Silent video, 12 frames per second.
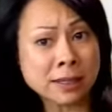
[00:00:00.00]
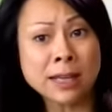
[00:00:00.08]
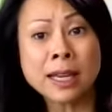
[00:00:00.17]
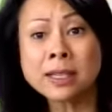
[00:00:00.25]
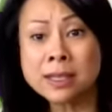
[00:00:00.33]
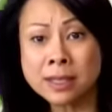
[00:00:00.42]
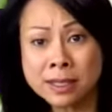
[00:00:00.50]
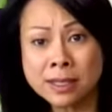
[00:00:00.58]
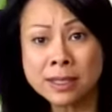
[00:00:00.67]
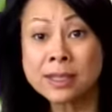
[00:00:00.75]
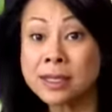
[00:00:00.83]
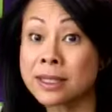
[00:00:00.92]
Yes, mm -hmm.
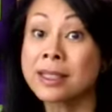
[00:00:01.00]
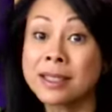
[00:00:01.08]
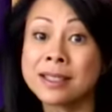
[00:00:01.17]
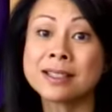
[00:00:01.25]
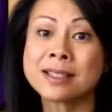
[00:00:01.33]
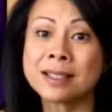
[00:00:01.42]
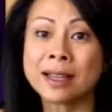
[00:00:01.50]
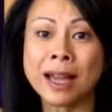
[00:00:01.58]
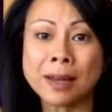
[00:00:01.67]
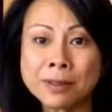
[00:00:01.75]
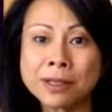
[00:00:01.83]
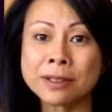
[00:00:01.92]
disease,
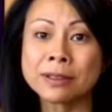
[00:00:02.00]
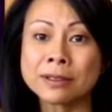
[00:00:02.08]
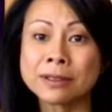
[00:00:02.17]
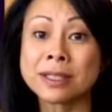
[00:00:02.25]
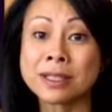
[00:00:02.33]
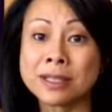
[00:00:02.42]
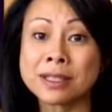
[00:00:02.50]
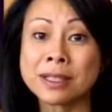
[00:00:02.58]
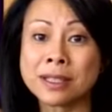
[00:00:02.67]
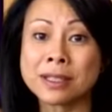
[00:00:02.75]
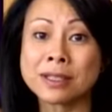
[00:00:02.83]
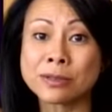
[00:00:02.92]
absolute
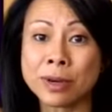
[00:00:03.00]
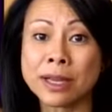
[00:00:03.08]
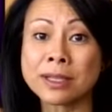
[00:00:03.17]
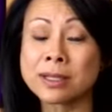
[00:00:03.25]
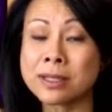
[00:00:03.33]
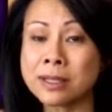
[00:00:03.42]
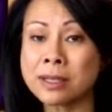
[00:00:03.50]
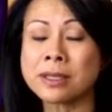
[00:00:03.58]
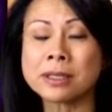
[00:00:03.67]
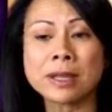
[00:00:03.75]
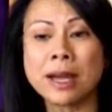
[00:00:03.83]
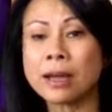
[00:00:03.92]
disease, right?
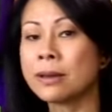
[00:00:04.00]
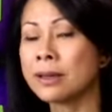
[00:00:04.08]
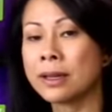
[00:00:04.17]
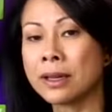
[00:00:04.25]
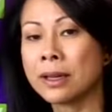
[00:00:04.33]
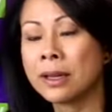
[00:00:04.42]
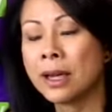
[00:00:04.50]
Disease. Mm -hmm. uh, yeah.